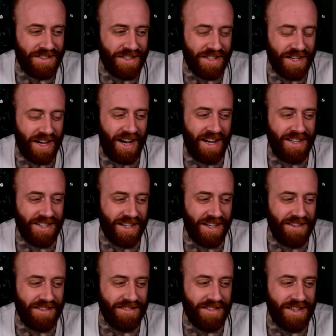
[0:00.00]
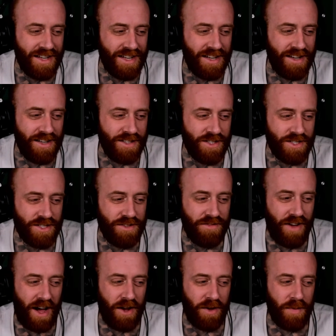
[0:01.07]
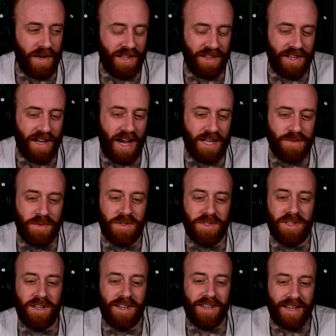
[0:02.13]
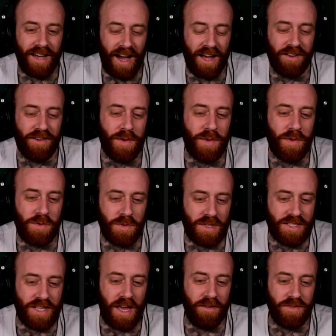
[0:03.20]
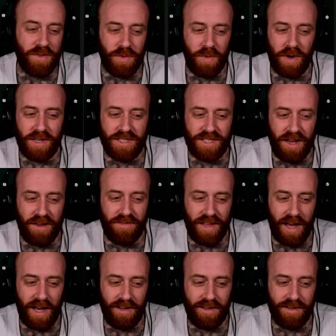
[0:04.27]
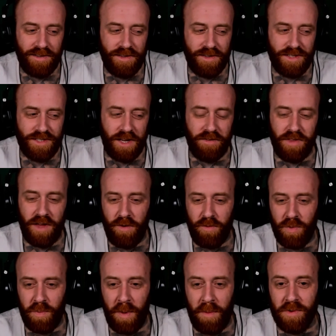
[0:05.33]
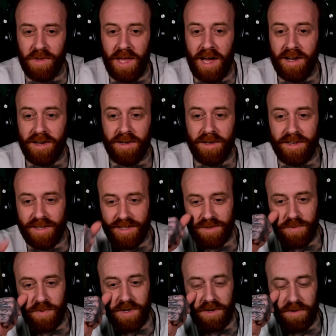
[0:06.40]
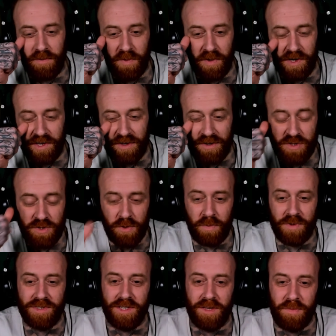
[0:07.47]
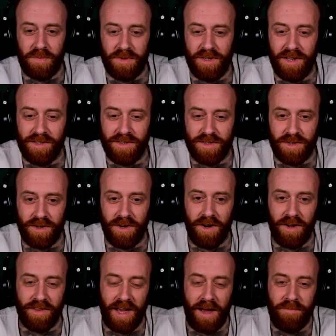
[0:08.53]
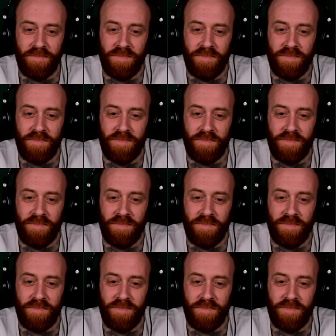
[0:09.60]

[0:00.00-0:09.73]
Kind of. Just evaluating the Gospels. Kind of. Save that. Remember that, because we're going to go super deep into all that.